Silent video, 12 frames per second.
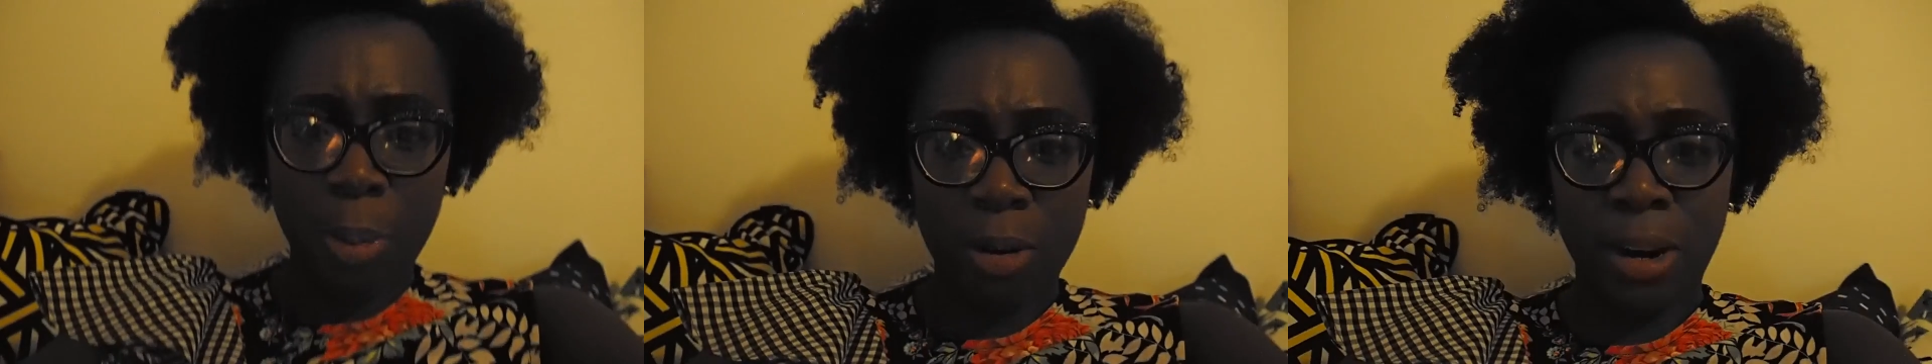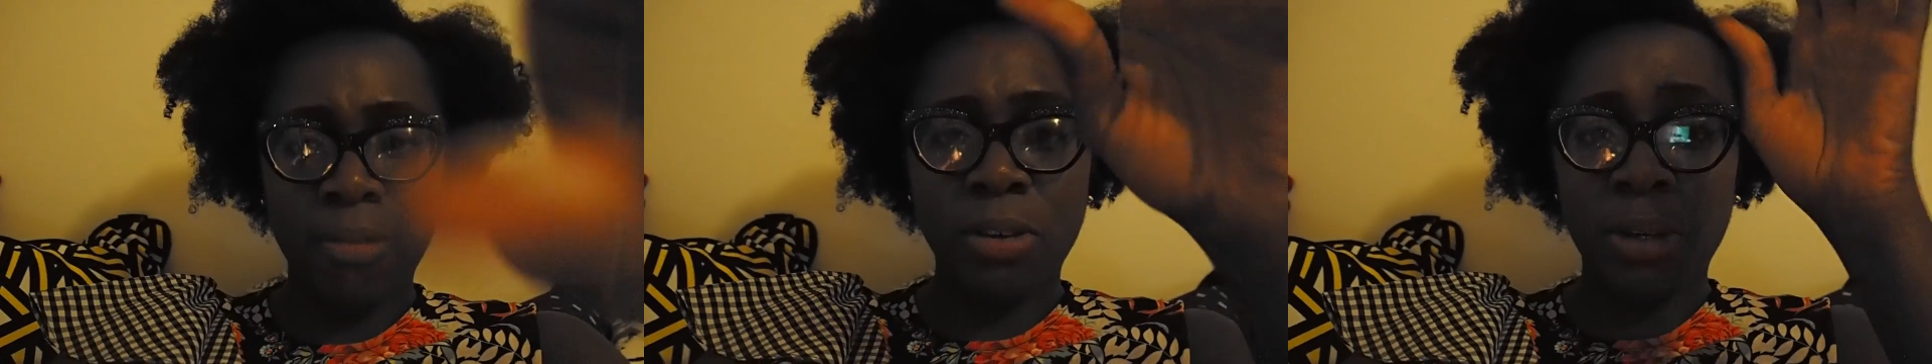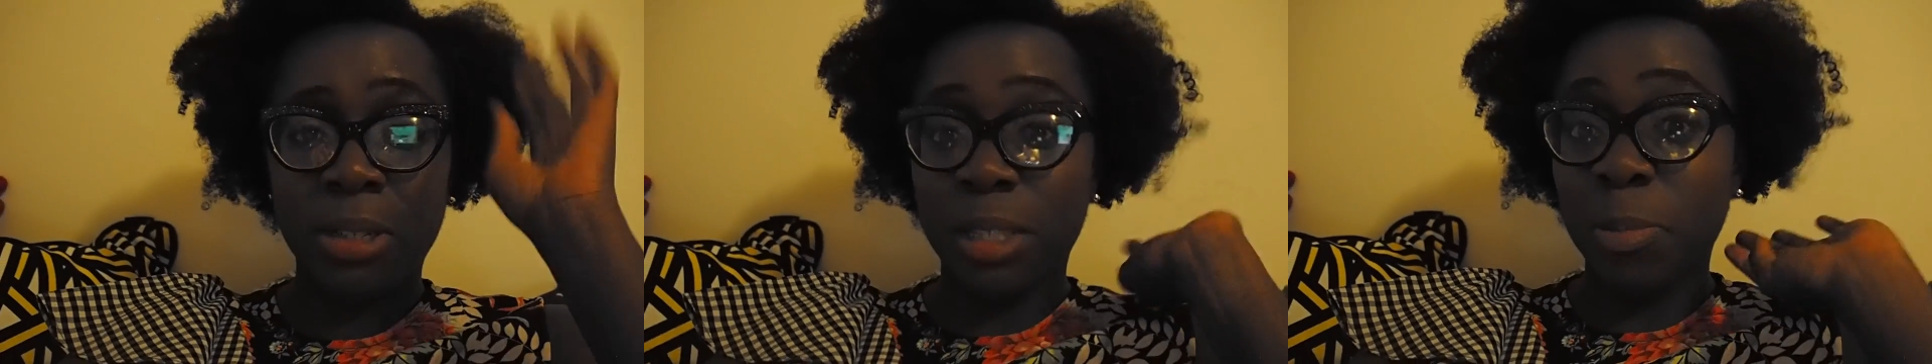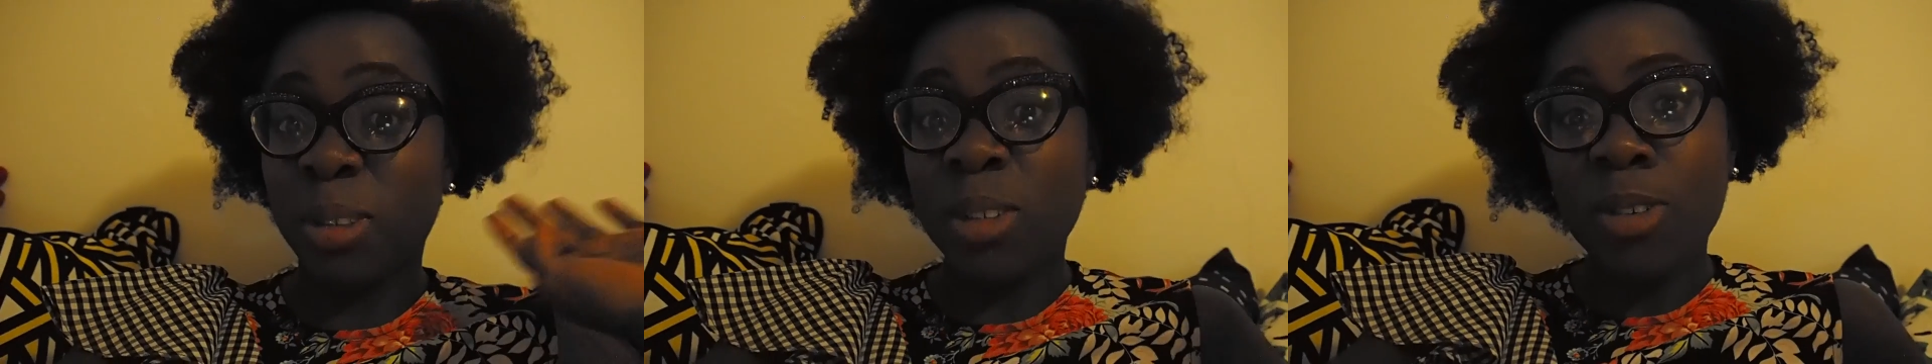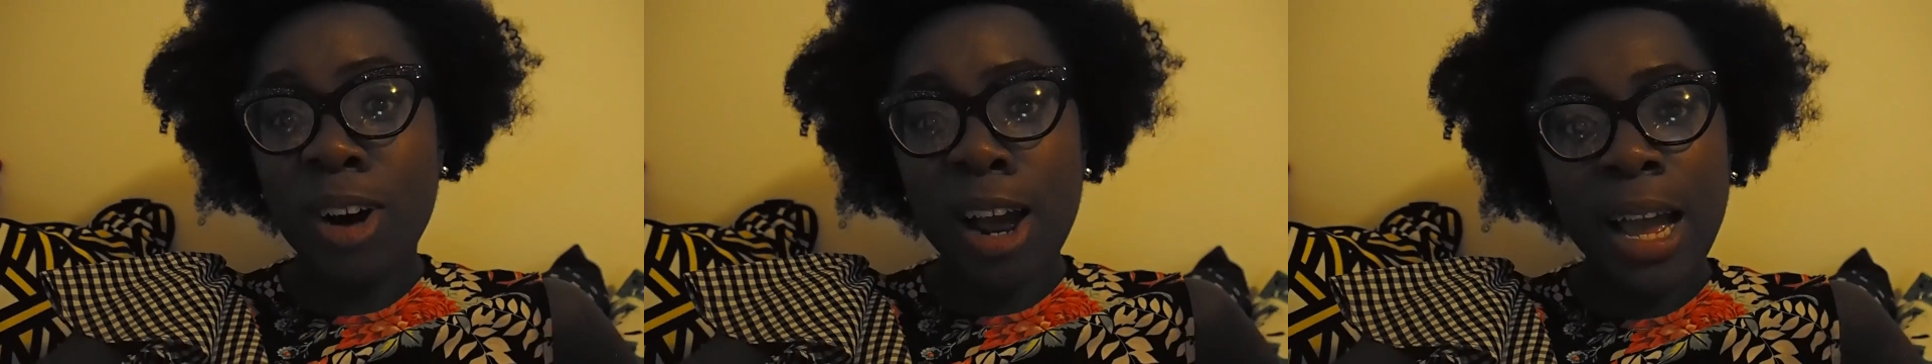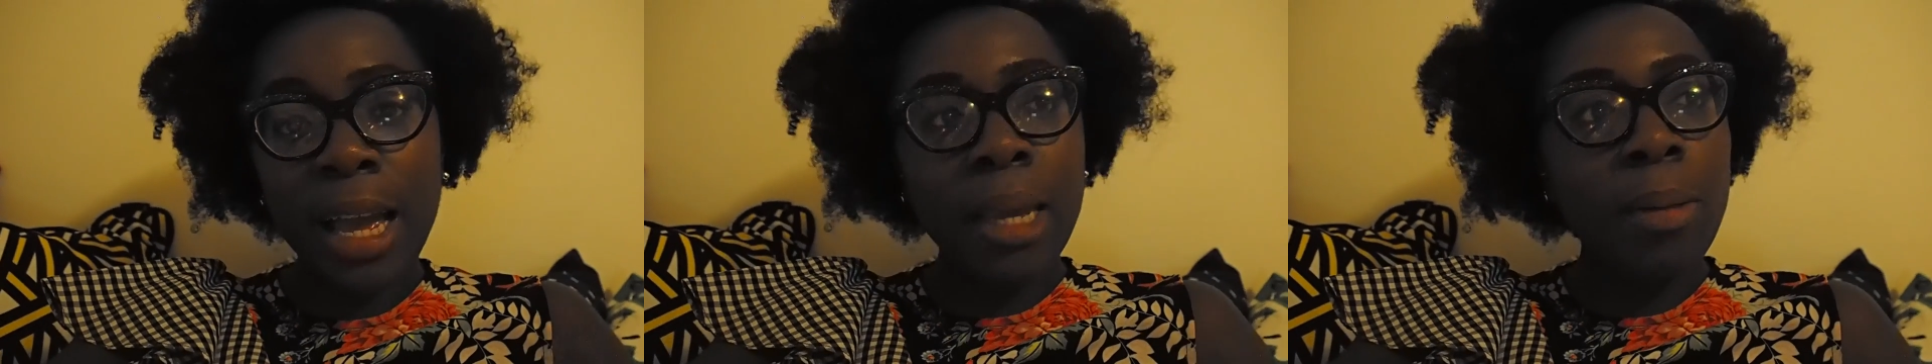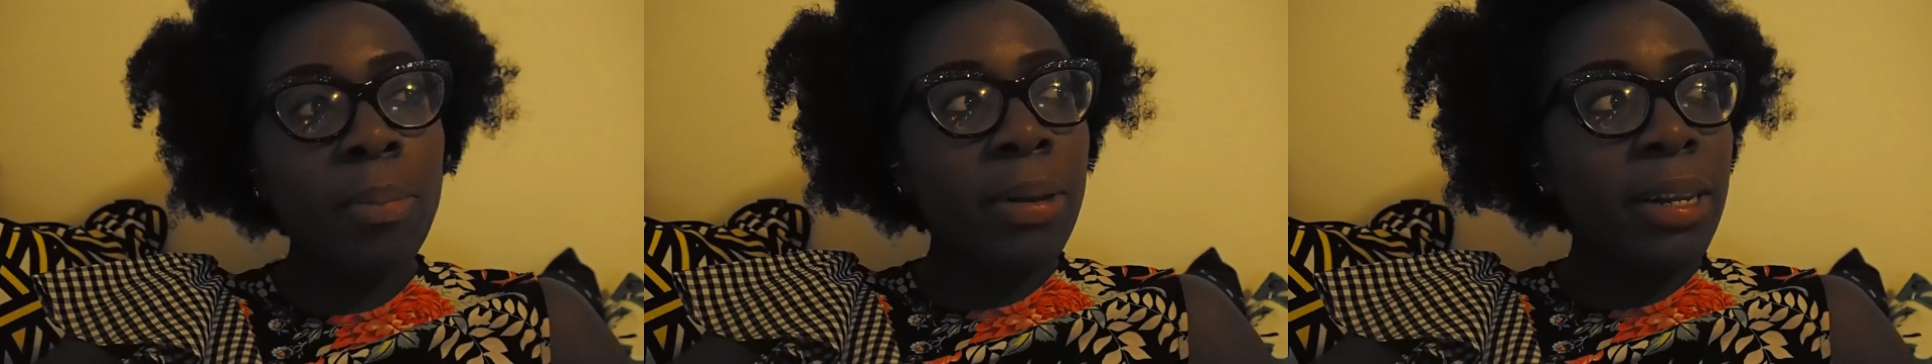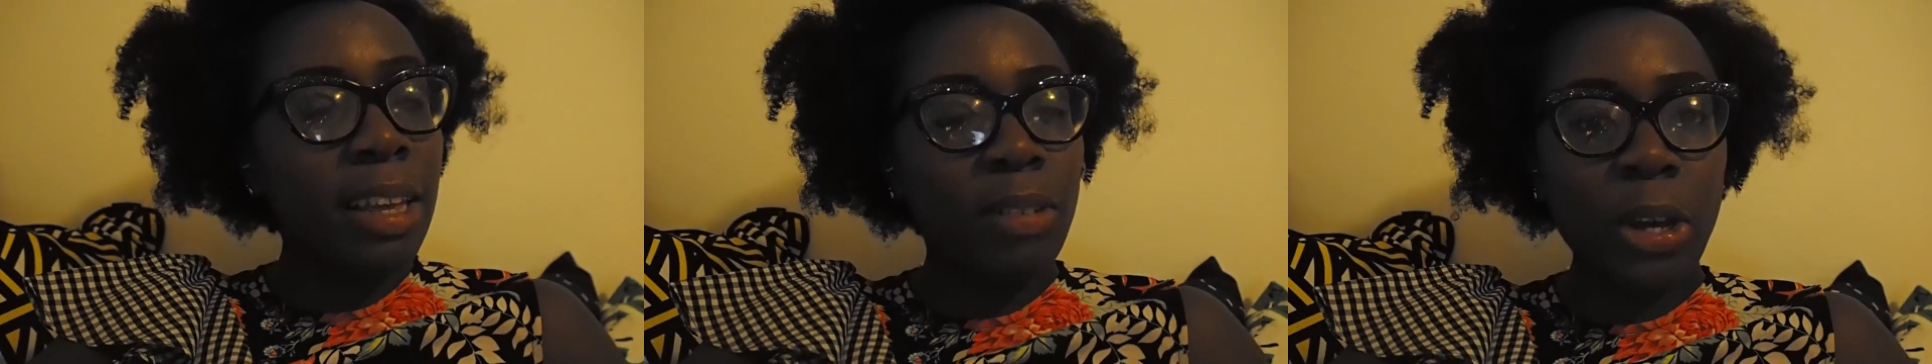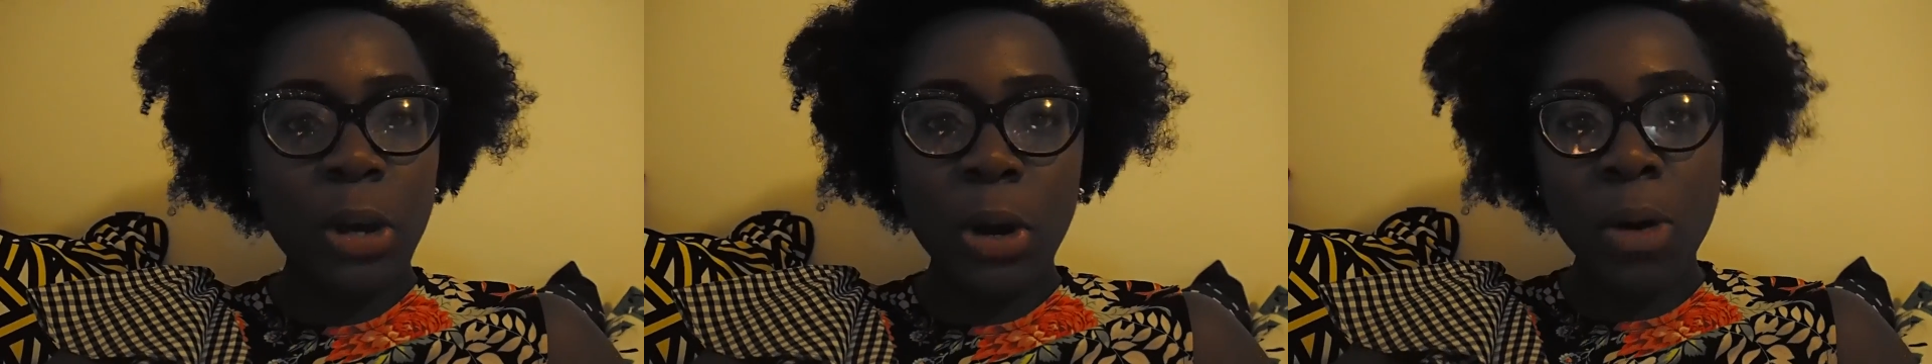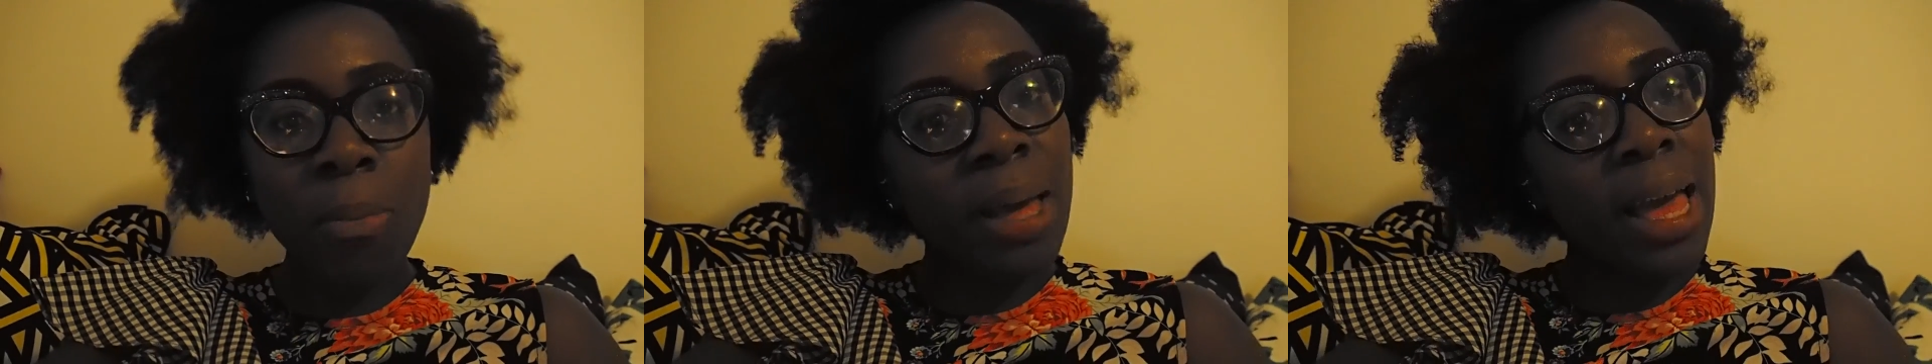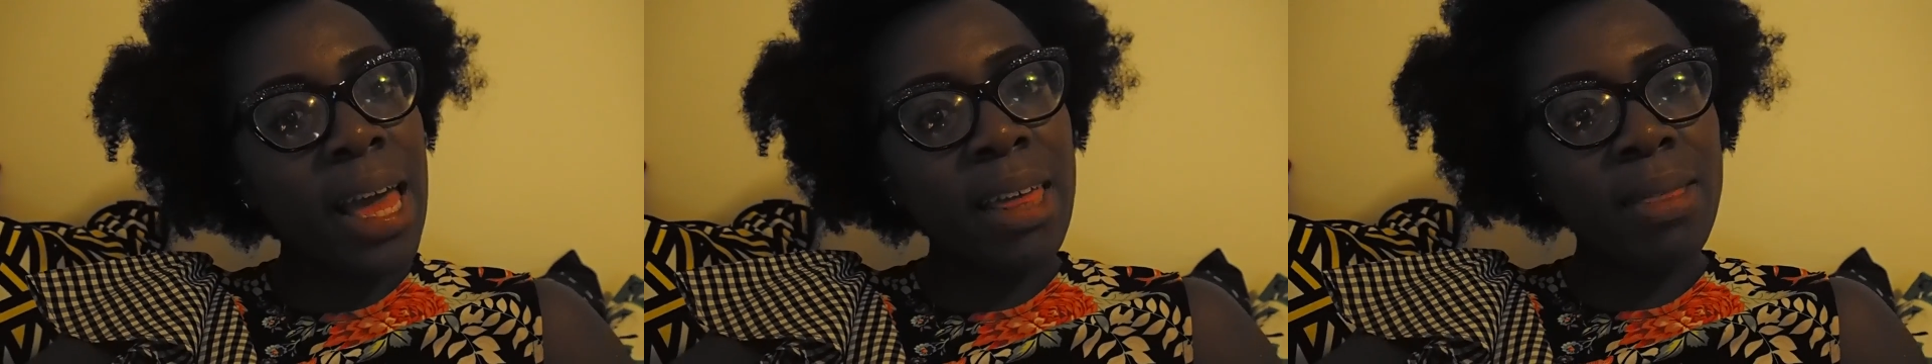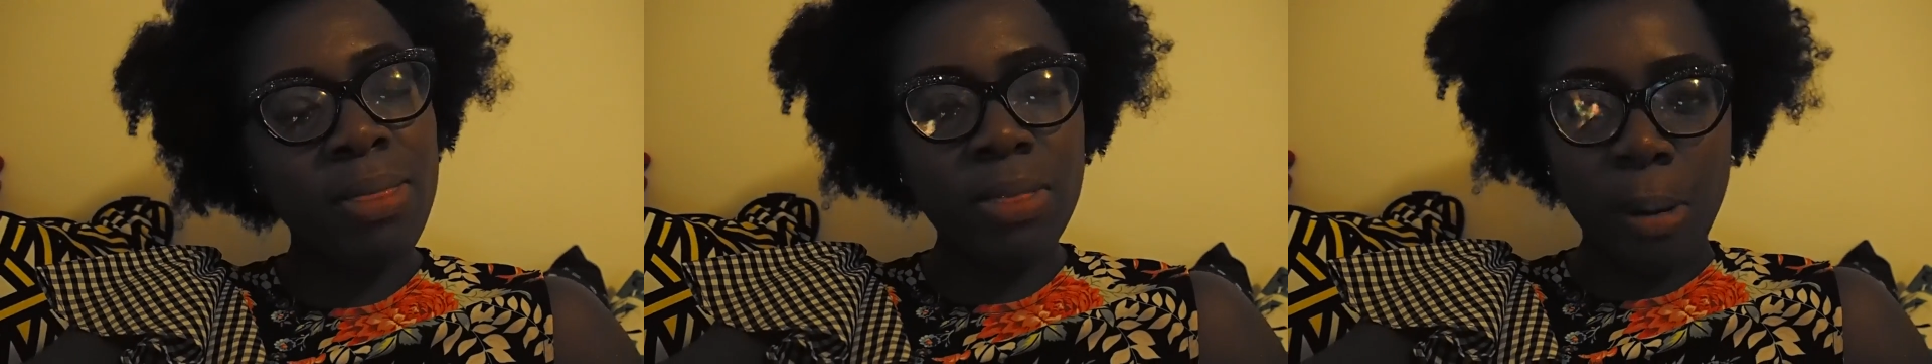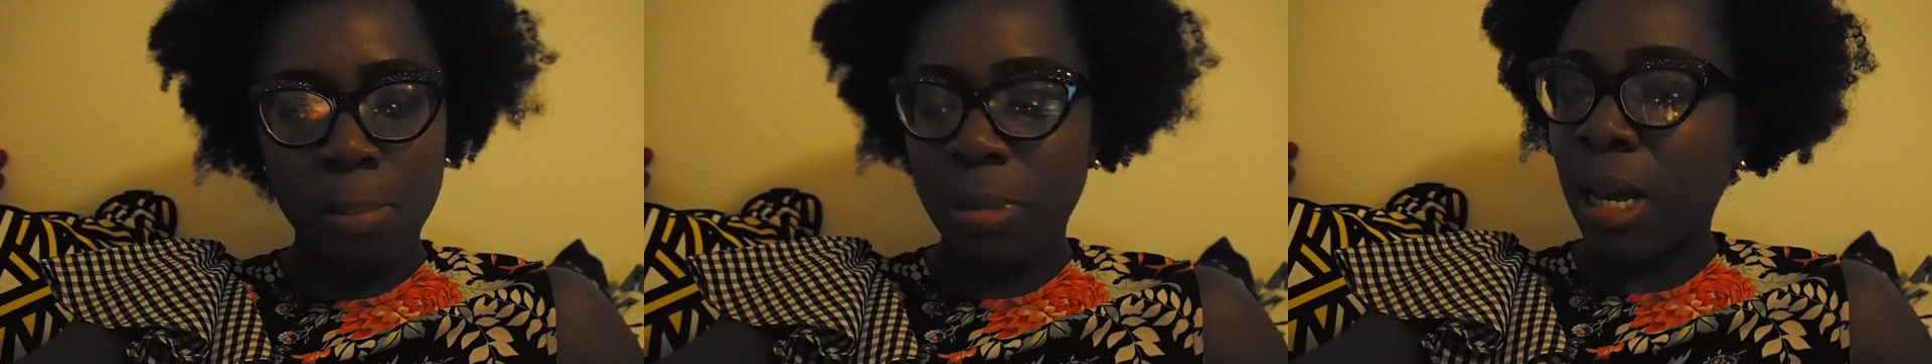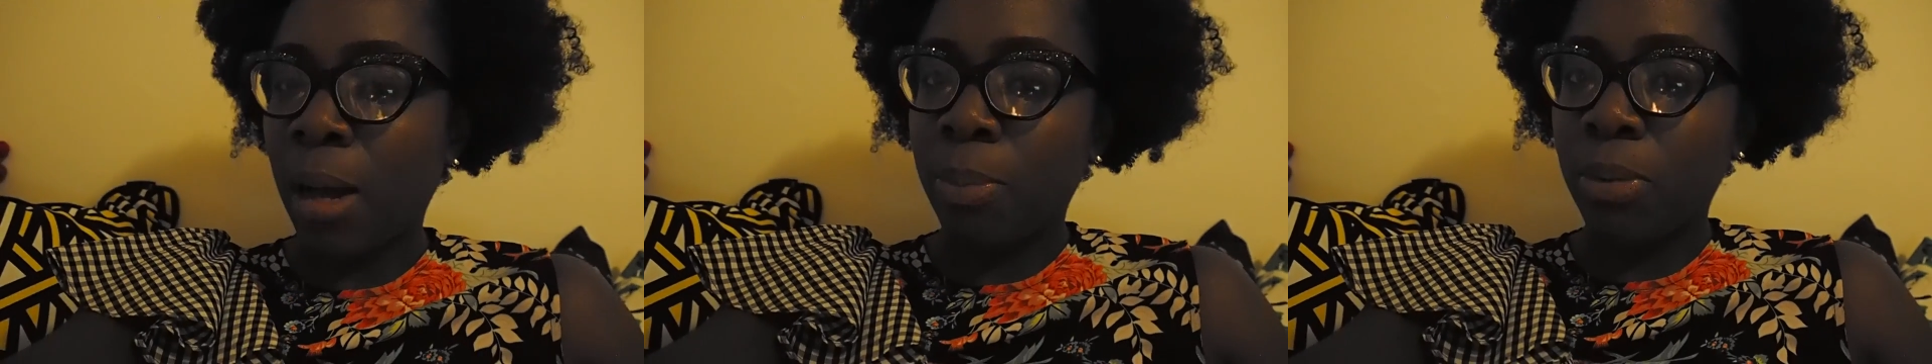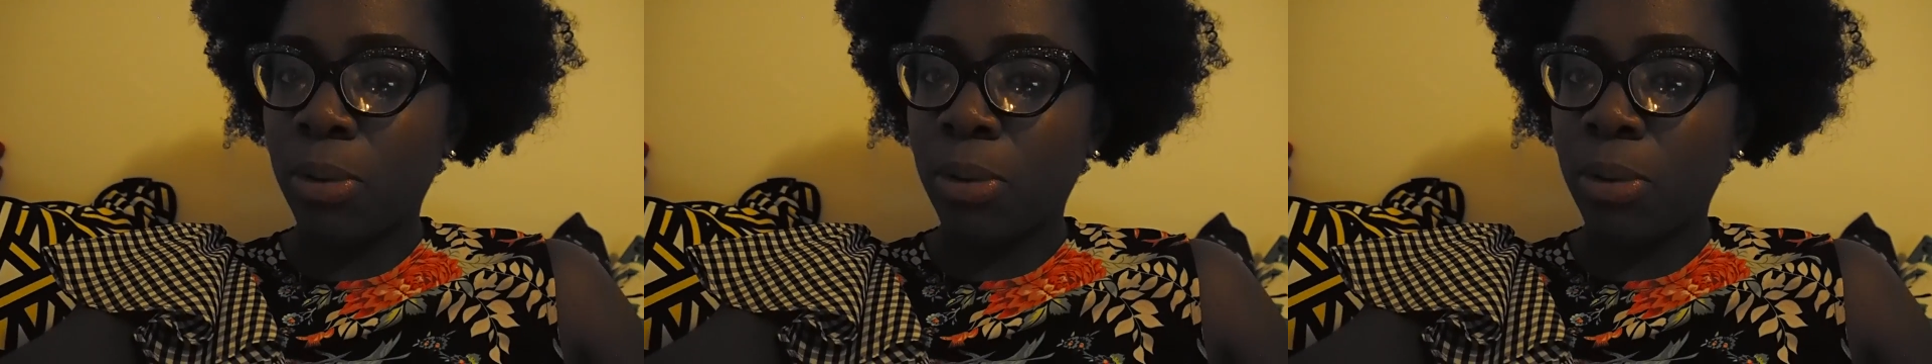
be great if you could subscribe, leave a comment, thumbs up,